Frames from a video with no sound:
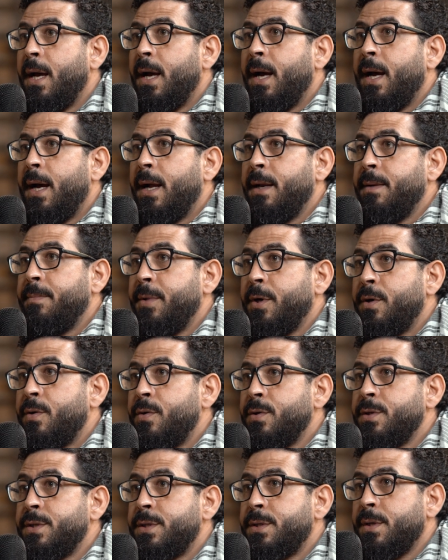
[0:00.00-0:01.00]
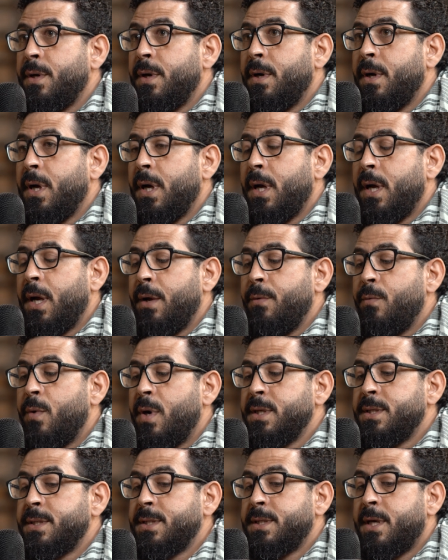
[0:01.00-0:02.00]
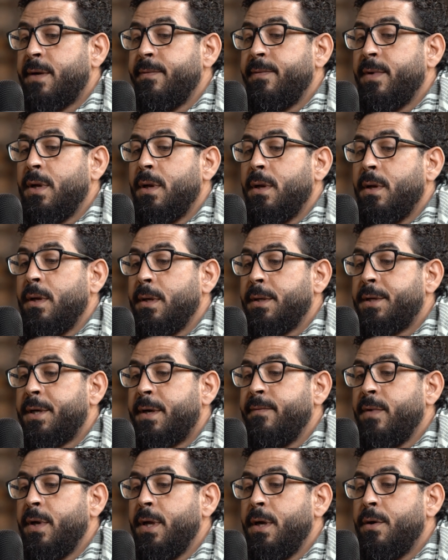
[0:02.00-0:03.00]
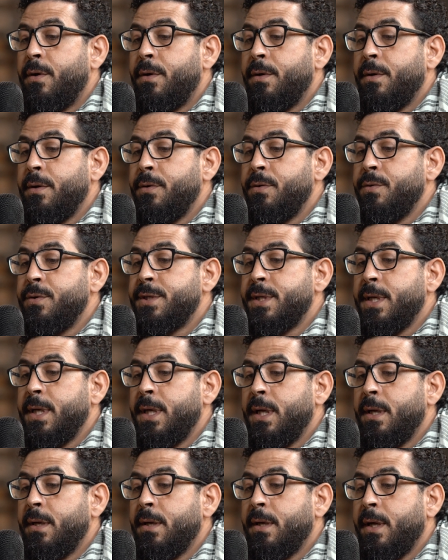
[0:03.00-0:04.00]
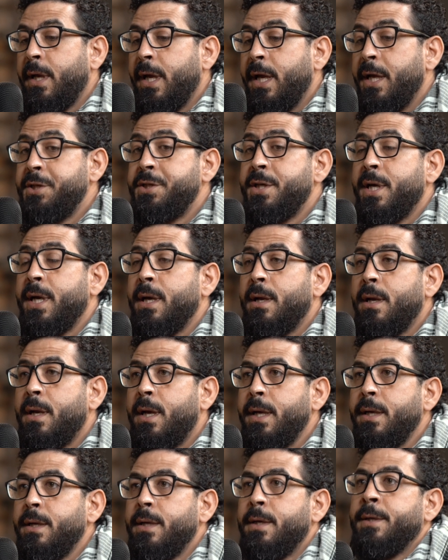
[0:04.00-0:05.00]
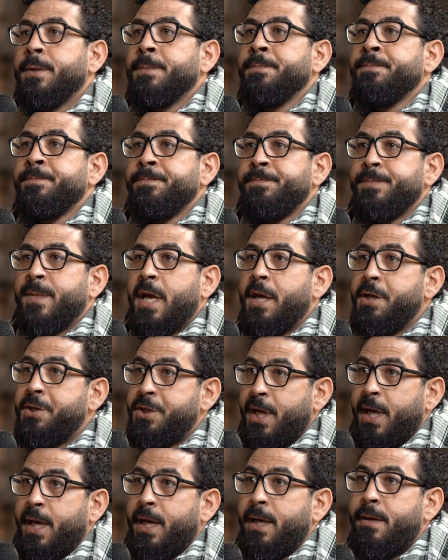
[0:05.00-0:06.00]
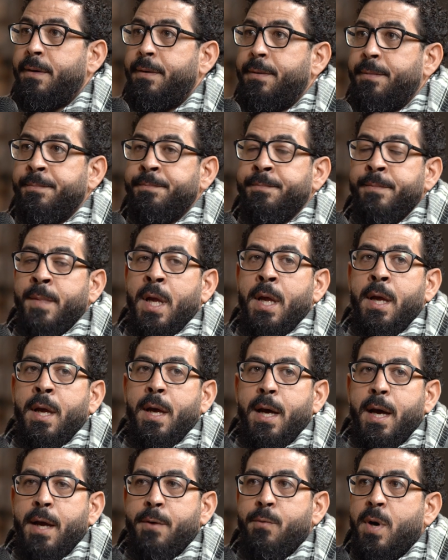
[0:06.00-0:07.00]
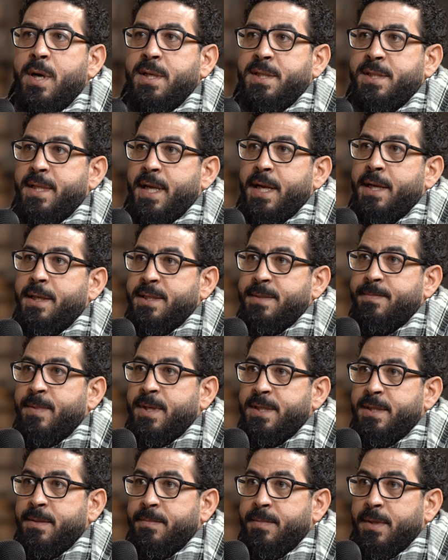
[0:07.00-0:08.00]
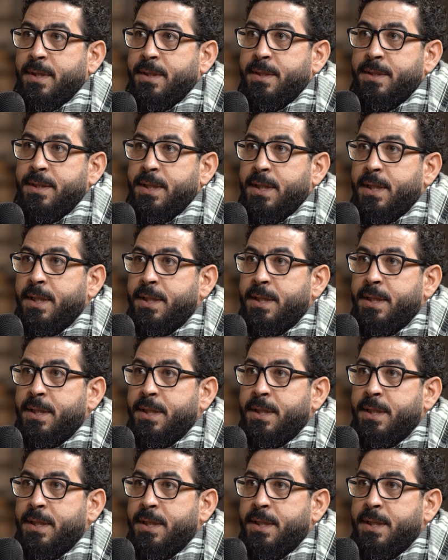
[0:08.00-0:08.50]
And because I was traveling on using Asia Air, I was their responsibility.